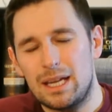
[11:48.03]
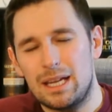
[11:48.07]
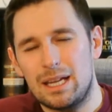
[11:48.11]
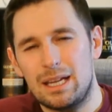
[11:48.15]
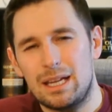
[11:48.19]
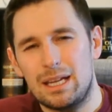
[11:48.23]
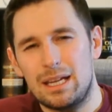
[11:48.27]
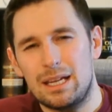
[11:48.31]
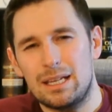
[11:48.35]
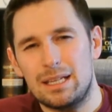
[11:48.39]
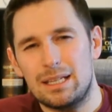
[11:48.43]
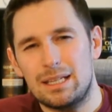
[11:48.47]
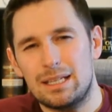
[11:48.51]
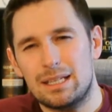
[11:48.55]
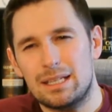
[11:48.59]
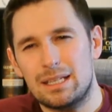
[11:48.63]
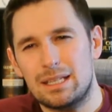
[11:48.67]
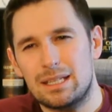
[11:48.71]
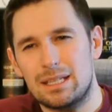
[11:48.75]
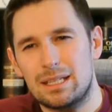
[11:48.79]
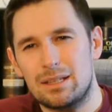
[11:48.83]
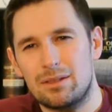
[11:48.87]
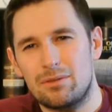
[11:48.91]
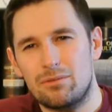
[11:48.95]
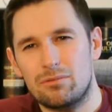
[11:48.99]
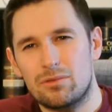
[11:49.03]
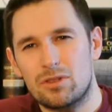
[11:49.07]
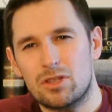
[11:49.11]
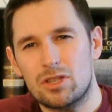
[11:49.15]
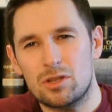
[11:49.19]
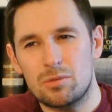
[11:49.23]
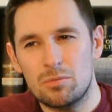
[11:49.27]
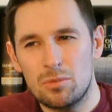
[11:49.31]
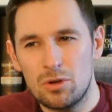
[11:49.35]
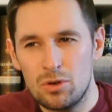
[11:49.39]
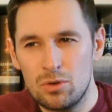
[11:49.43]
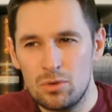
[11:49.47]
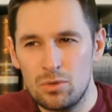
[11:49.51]
It's
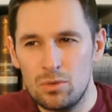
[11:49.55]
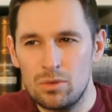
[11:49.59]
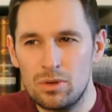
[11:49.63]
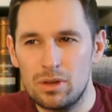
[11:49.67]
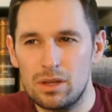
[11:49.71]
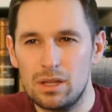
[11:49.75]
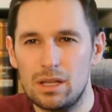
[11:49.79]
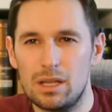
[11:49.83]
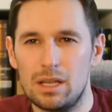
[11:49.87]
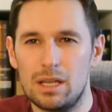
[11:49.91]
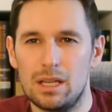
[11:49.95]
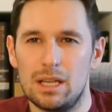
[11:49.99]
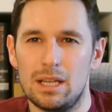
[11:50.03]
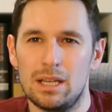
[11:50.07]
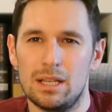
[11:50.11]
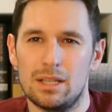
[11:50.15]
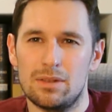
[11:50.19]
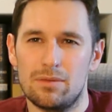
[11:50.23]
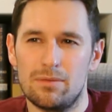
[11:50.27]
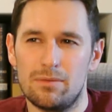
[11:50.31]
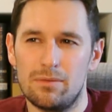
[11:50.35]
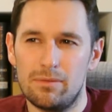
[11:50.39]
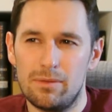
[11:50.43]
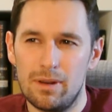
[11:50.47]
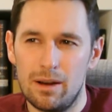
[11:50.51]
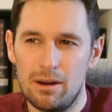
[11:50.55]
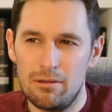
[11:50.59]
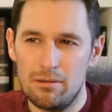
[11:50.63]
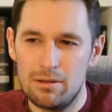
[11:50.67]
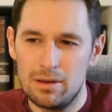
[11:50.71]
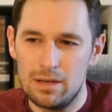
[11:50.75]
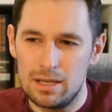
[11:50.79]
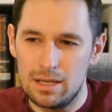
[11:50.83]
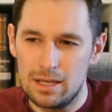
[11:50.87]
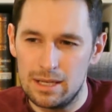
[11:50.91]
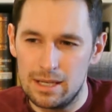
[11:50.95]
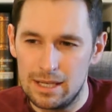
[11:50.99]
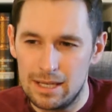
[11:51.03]
smooth, it's
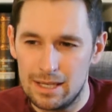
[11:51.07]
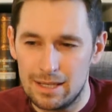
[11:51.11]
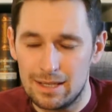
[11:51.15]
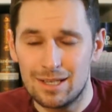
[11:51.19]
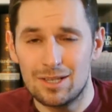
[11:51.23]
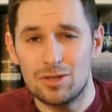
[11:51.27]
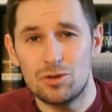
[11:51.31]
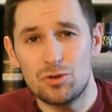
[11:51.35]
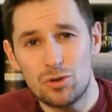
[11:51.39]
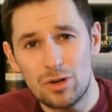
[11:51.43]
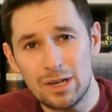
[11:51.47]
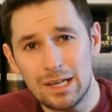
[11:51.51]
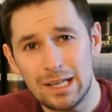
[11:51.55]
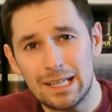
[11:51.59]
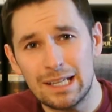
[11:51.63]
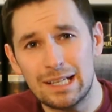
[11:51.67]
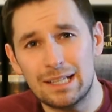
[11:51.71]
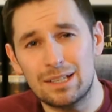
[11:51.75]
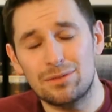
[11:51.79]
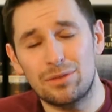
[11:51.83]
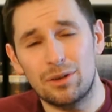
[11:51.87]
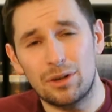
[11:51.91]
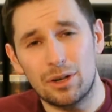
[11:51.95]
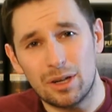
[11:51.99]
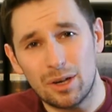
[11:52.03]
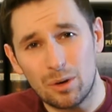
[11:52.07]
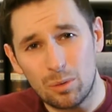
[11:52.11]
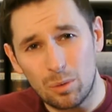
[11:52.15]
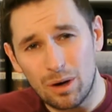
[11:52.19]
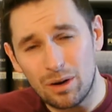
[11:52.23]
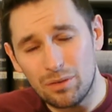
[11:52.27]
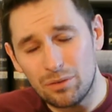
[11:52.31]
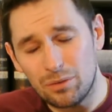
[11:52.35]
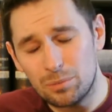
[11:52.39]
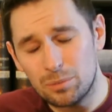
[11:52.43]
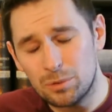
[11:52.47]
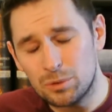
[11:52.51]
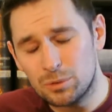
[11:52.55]
very easy drinking, it's very
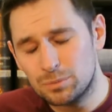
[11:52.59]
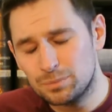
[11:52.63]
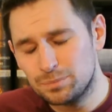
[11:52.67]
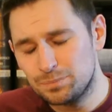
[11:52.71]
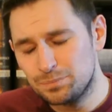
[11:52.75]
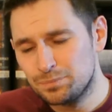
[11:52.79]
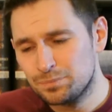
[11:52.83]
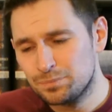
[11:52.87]
quaffable.